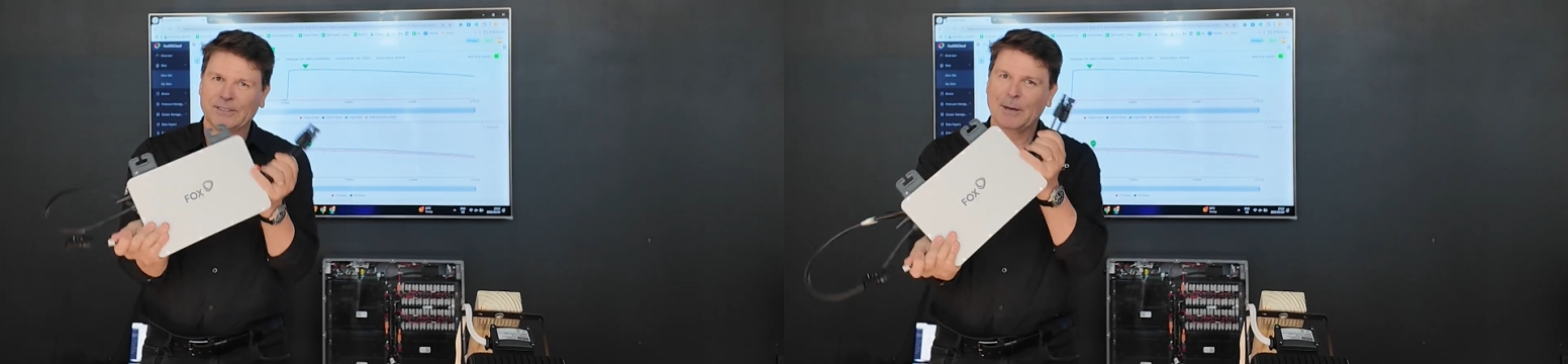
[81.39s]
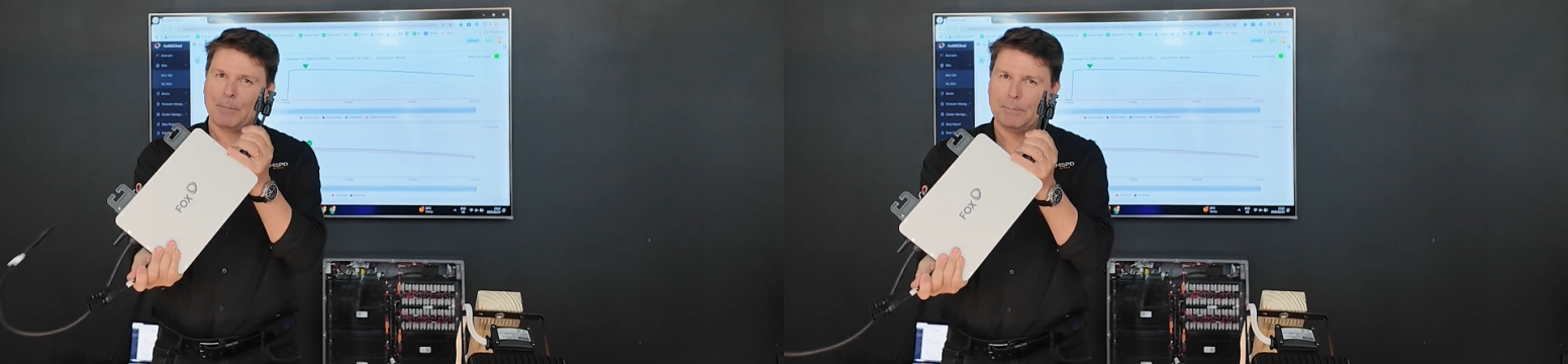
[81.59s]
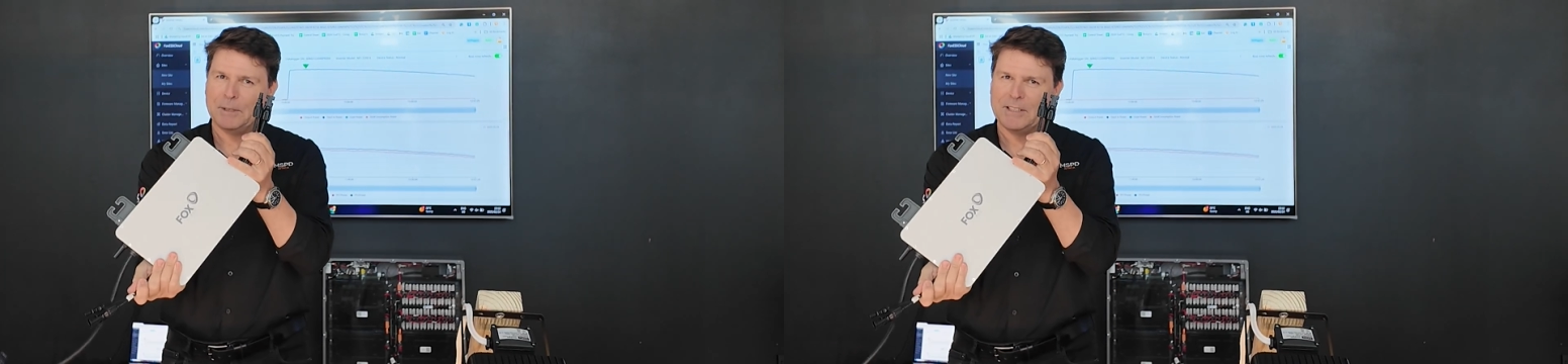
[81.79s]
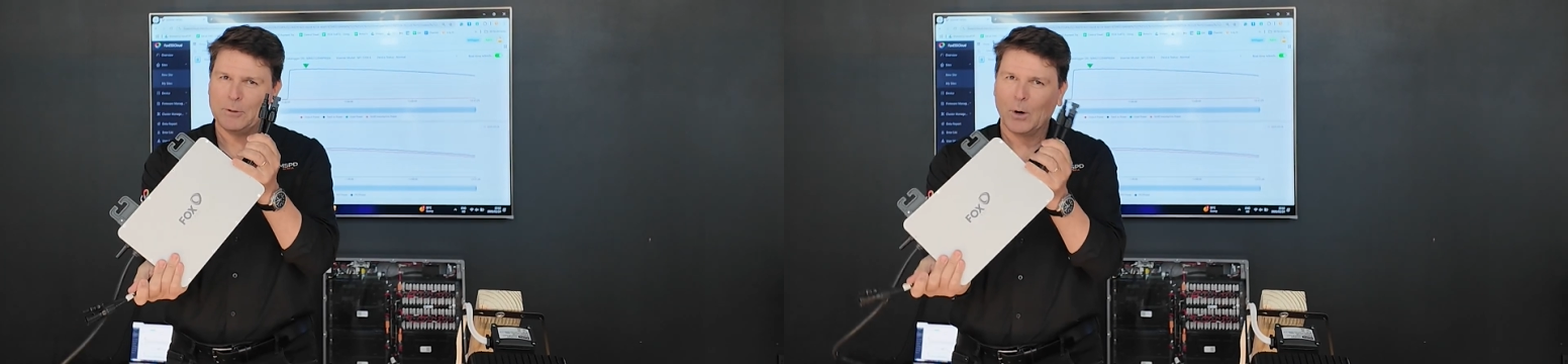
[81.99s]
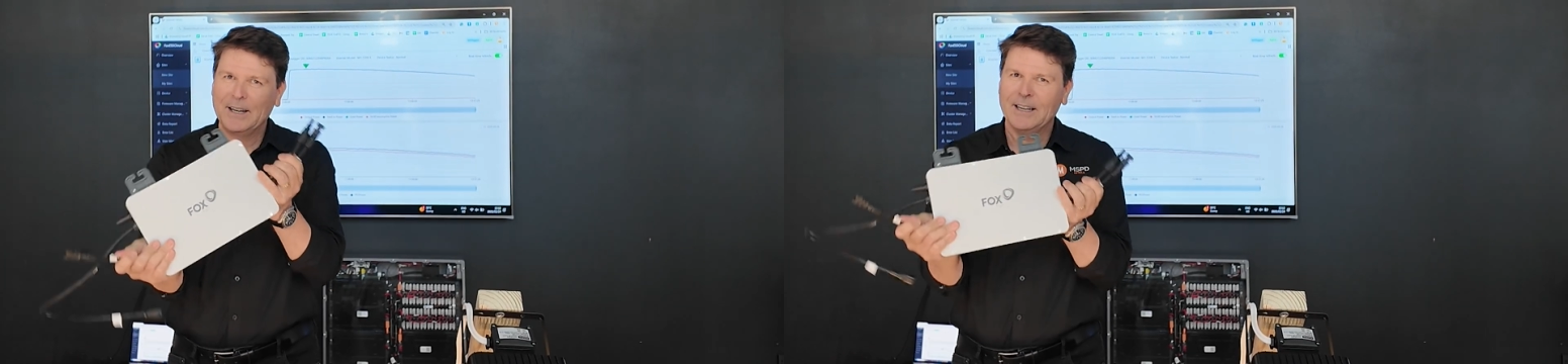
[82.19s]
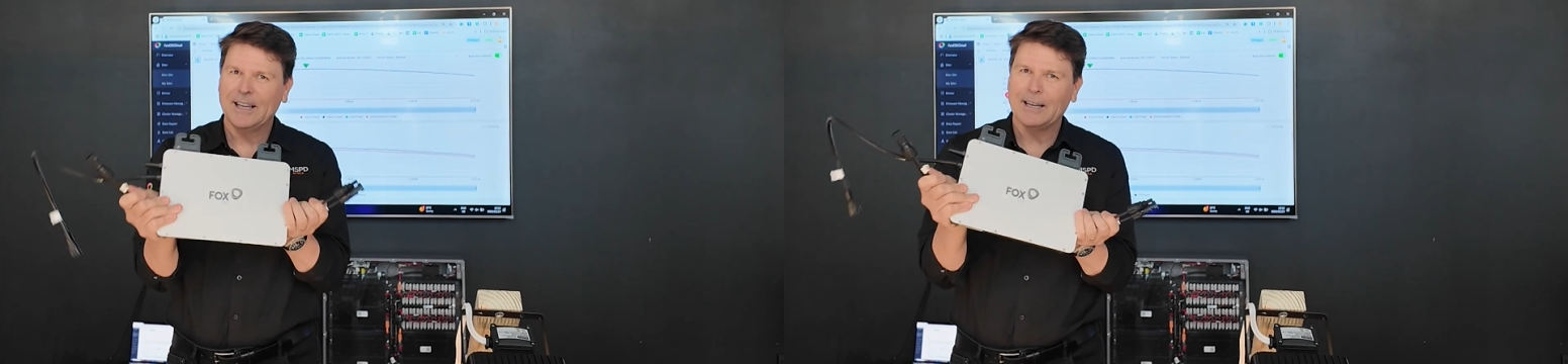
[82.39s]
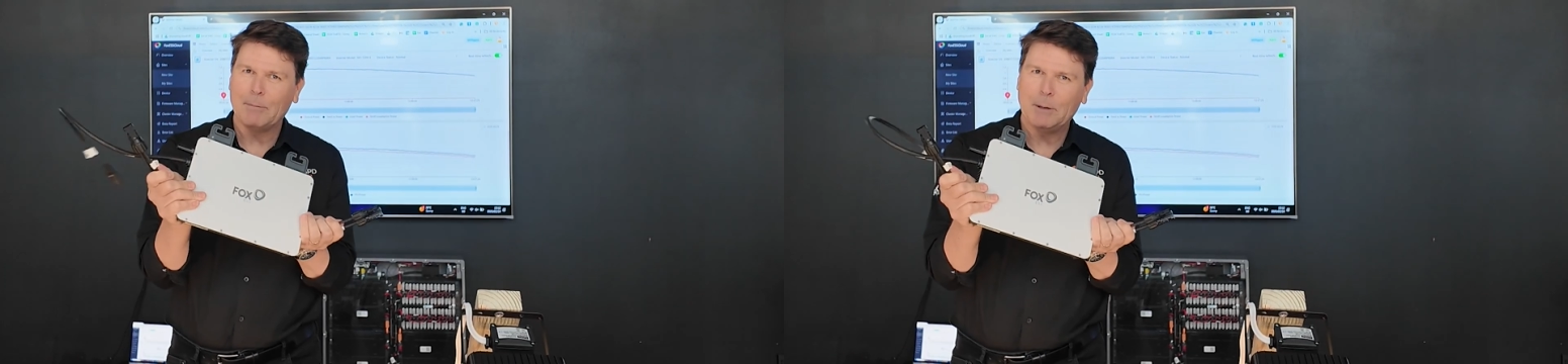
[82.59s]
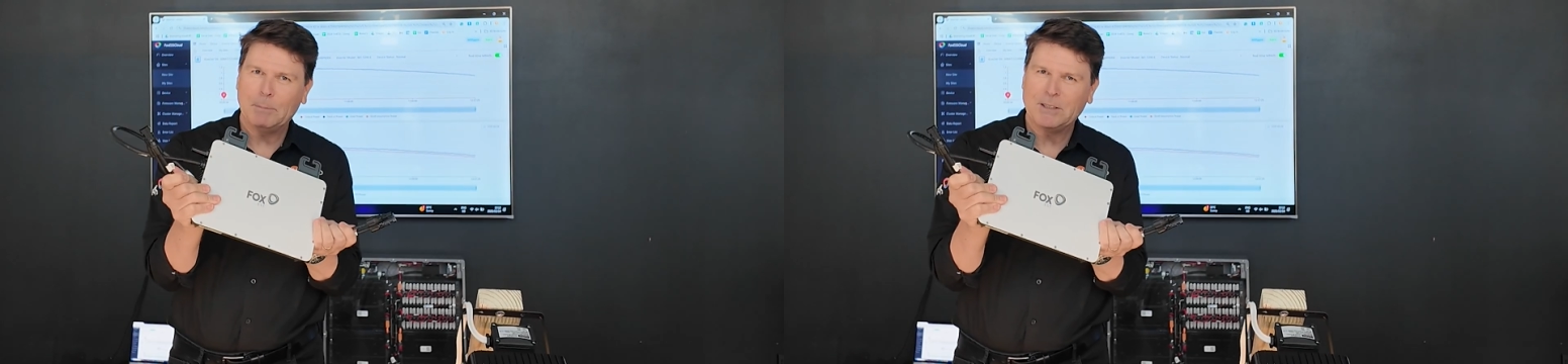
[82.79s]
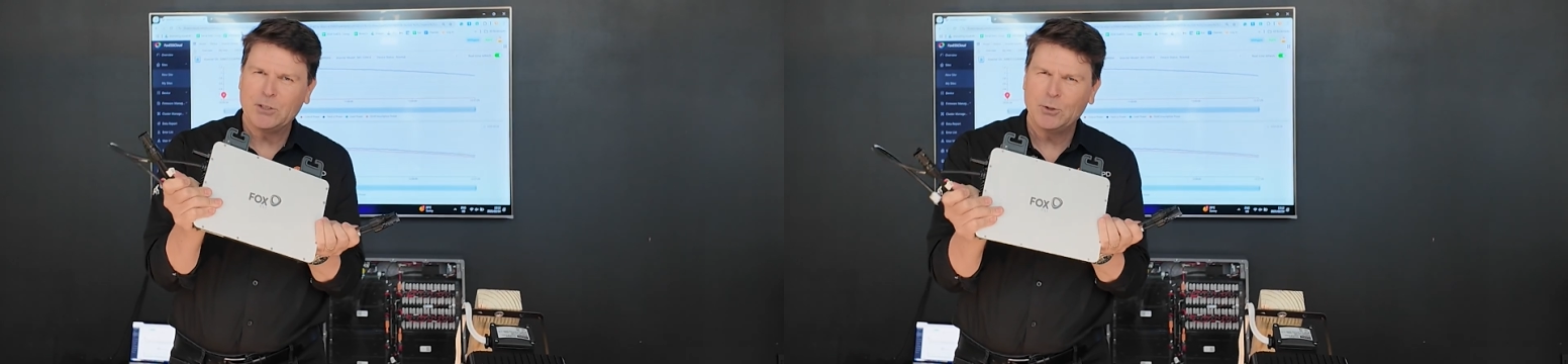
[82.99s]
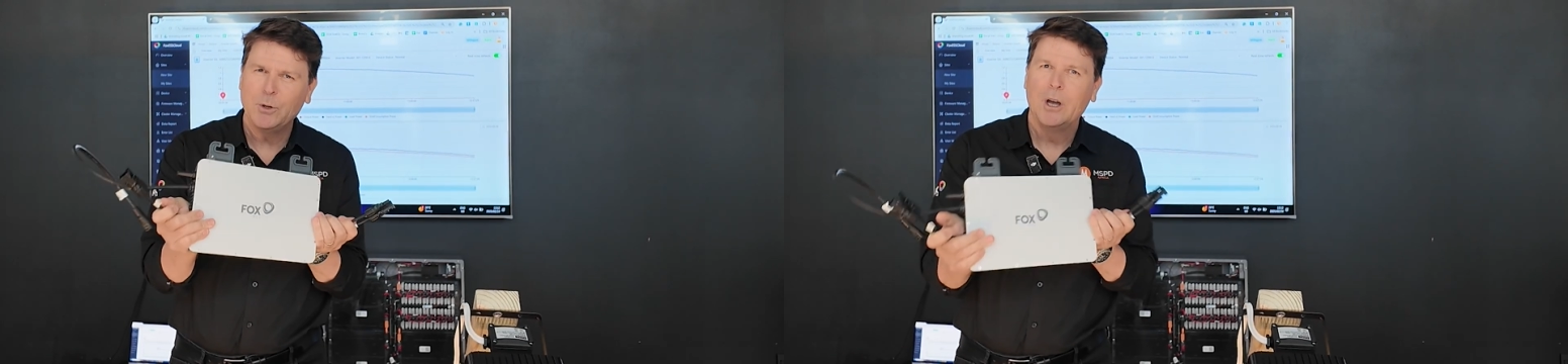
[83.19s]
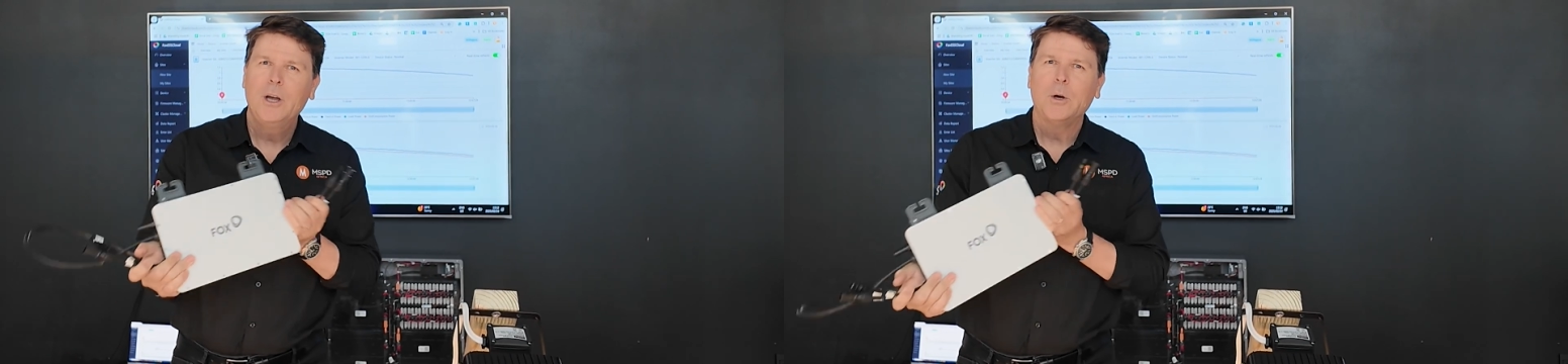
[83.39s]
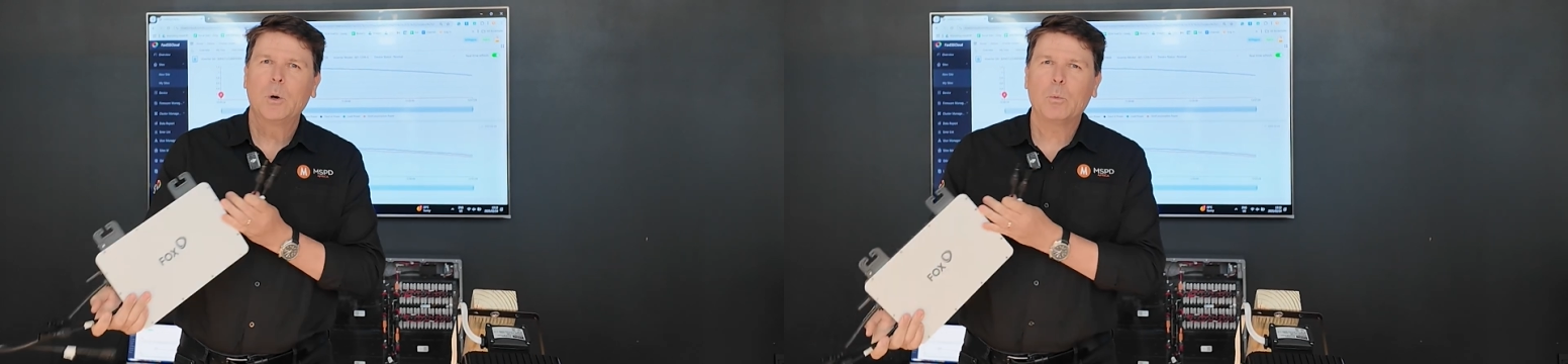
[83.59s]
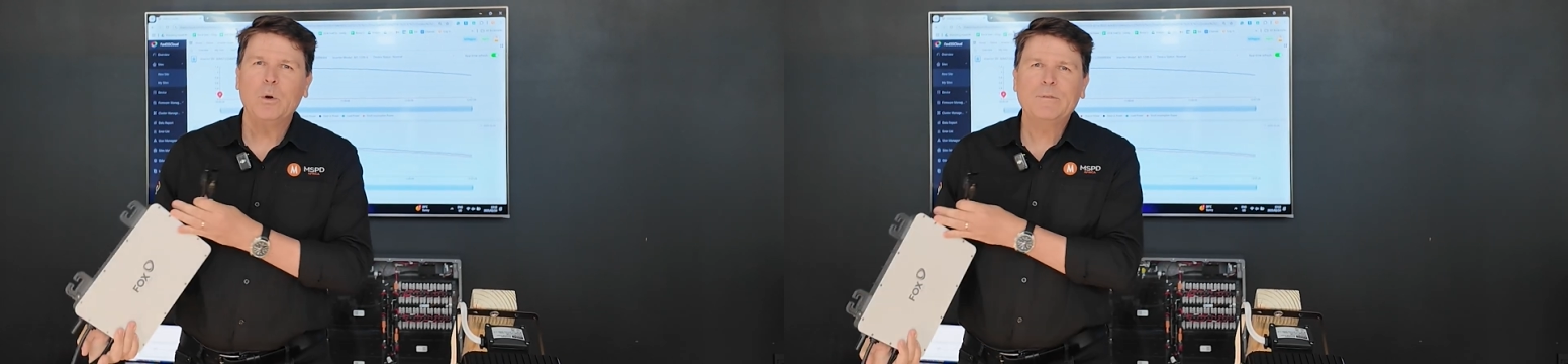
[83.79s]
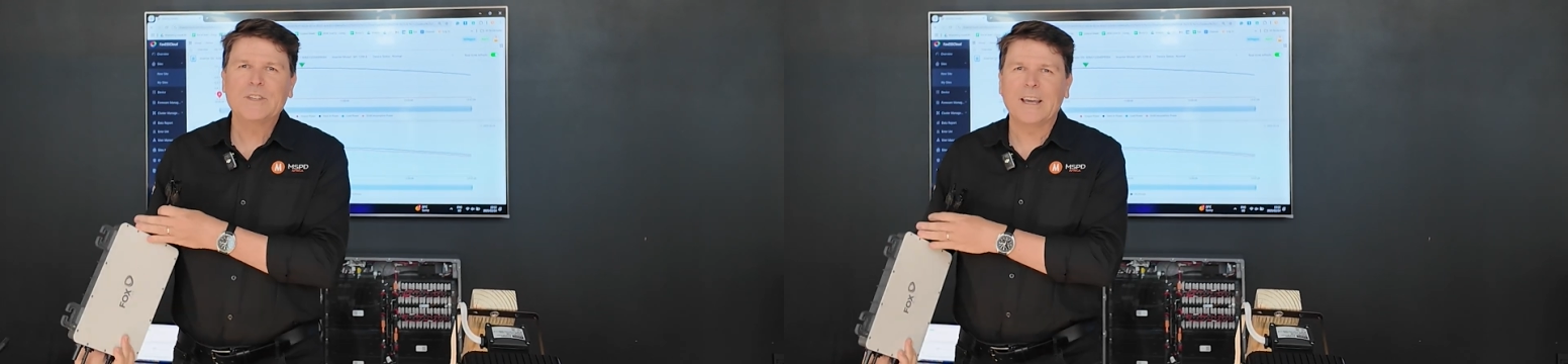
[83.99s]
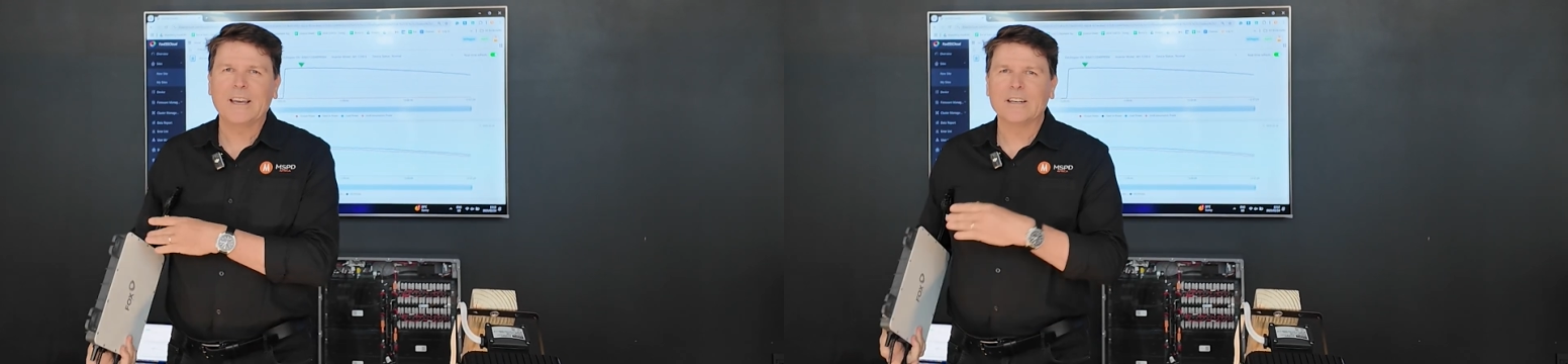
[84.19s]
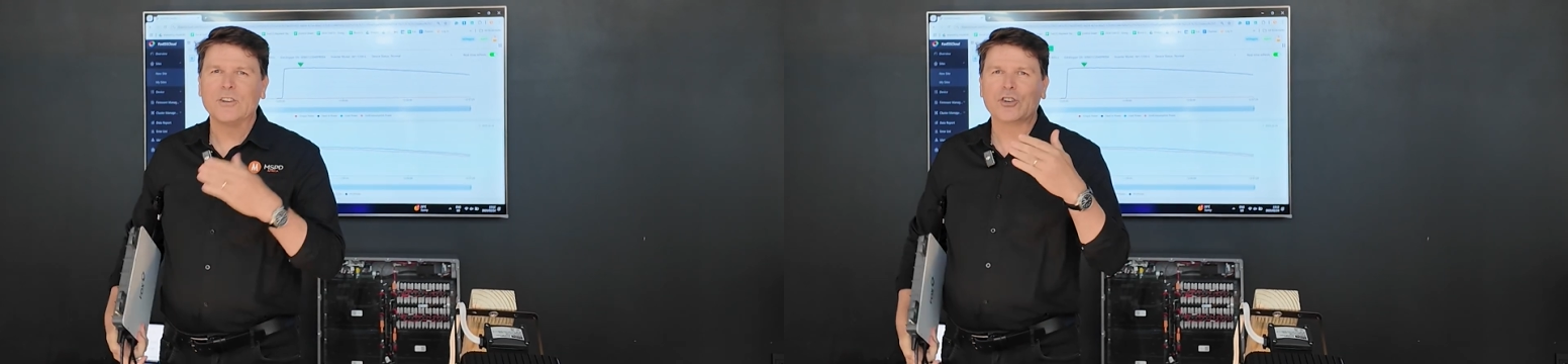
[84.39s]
MPPT1 and MPP2, where we've taken a